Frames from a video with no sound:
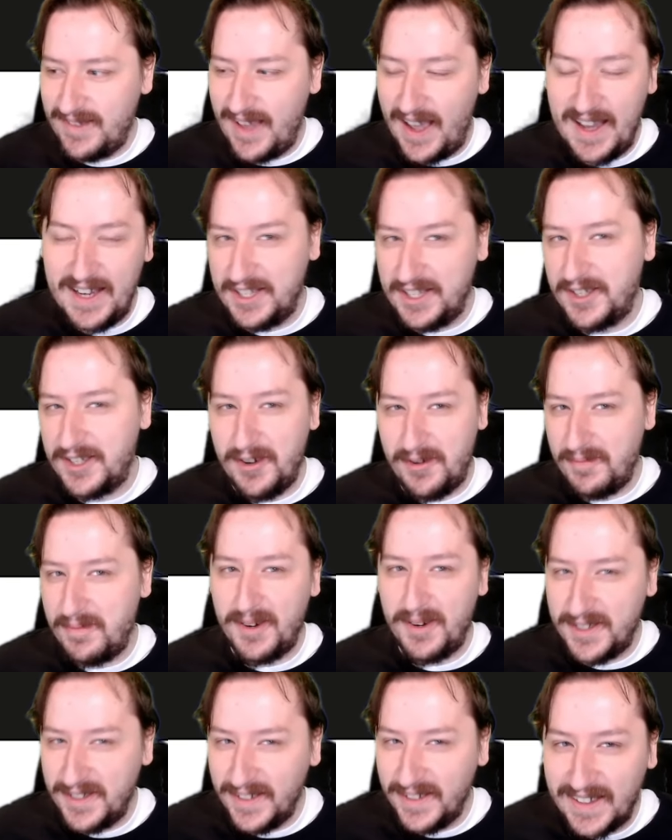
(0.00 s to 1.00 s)
I just don't
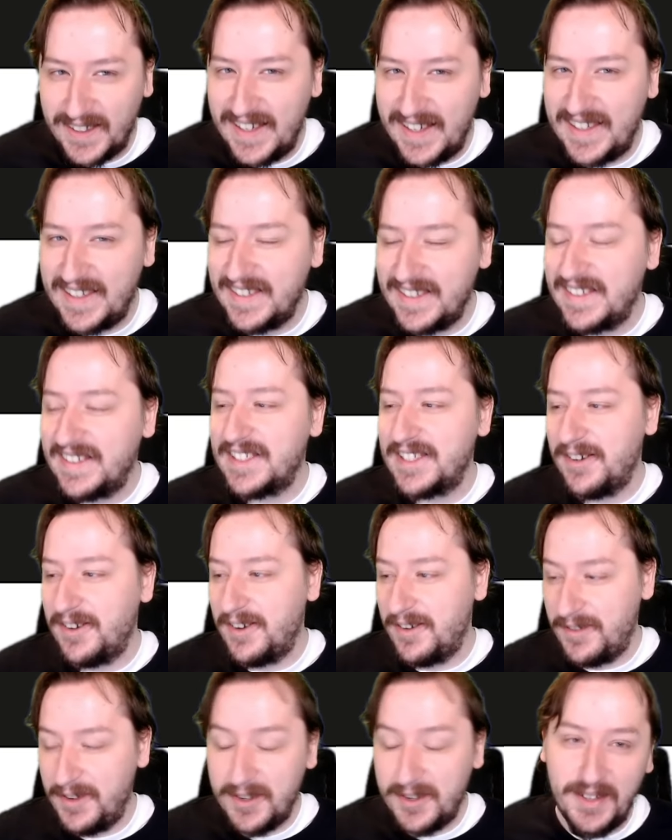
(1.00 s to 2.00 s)
personally like it. So
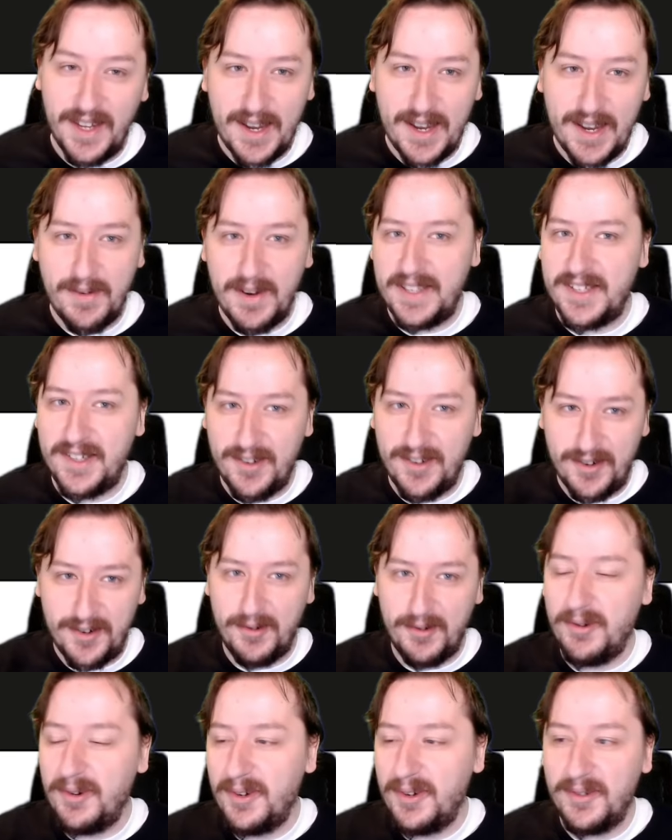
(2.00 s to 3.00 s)
if you do like Waster,
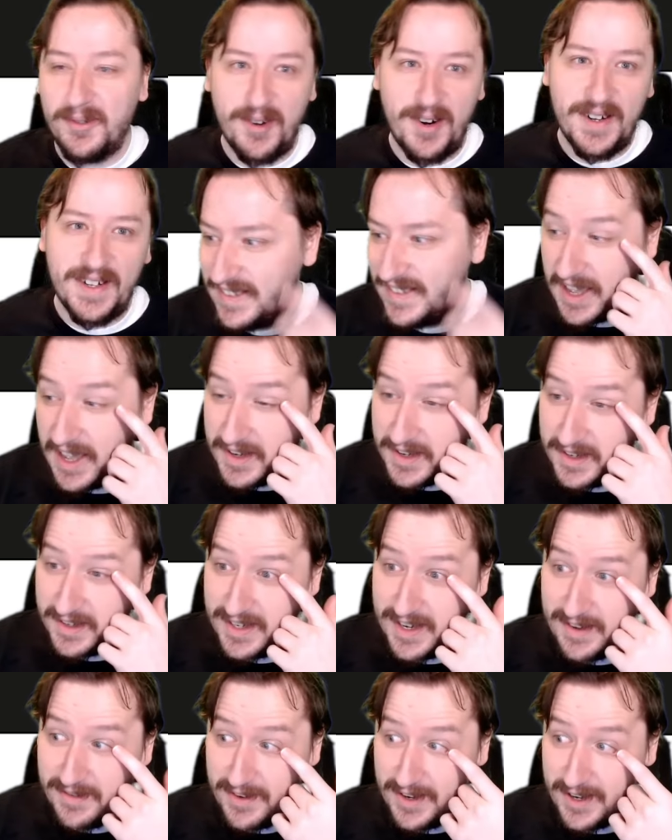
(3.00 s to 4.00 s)
cool, run it. It
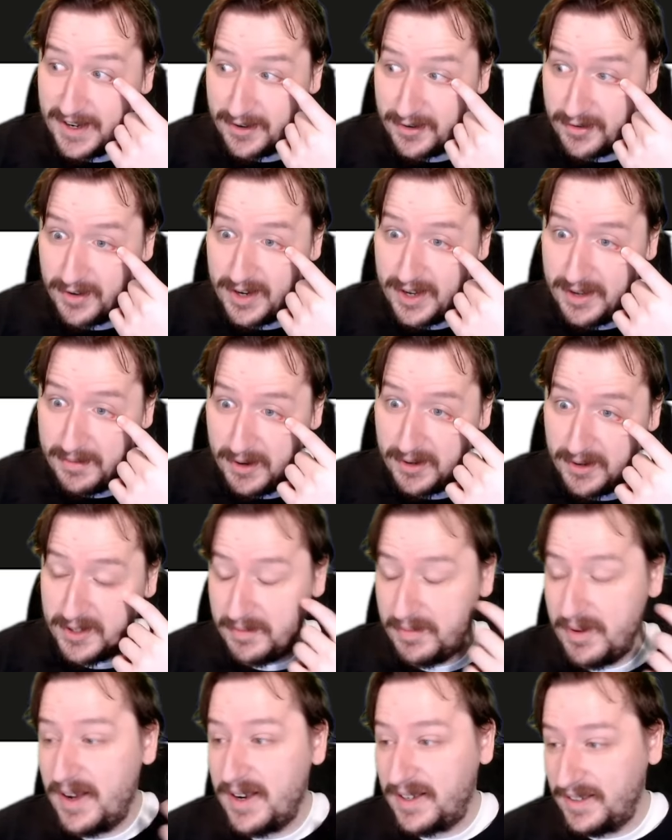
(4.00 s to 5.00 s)
does have like a gritty
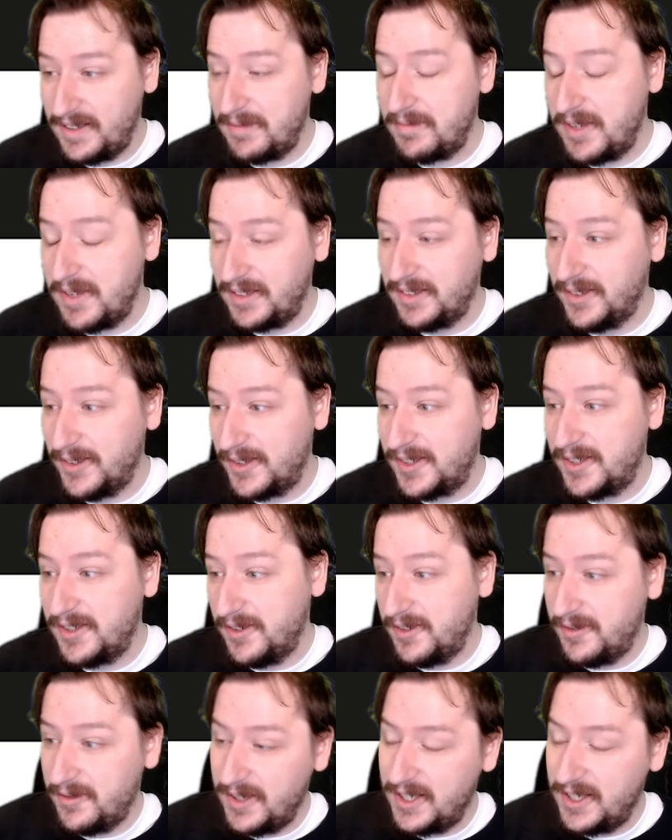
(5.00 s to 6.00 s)
post-apocalyptic look to
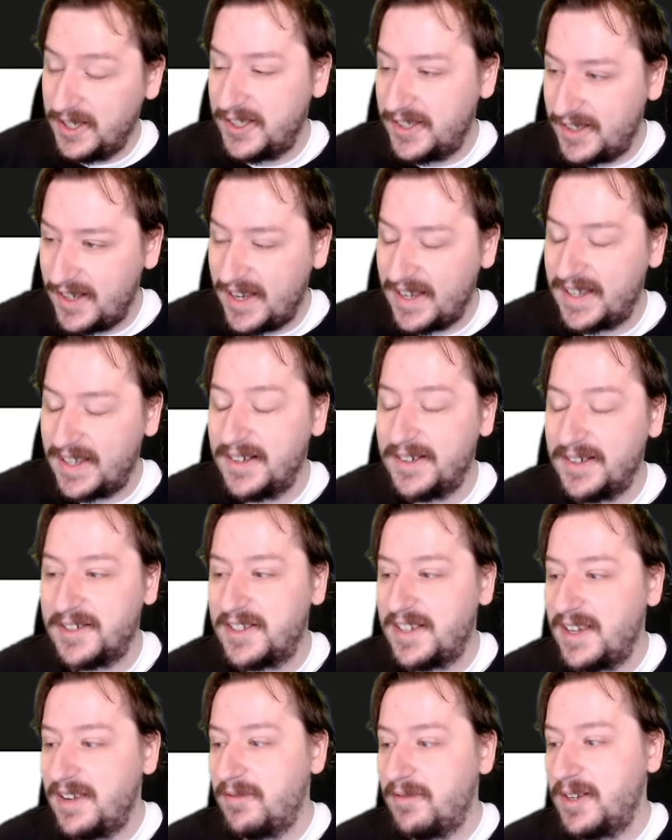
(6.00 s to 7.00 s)
it, which I can
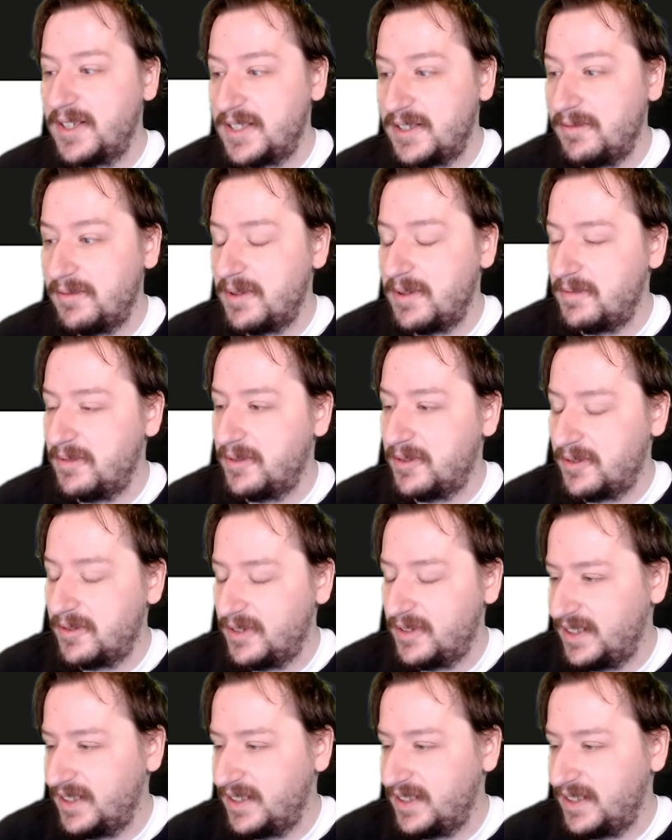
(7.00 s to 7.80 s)
understand why some people would really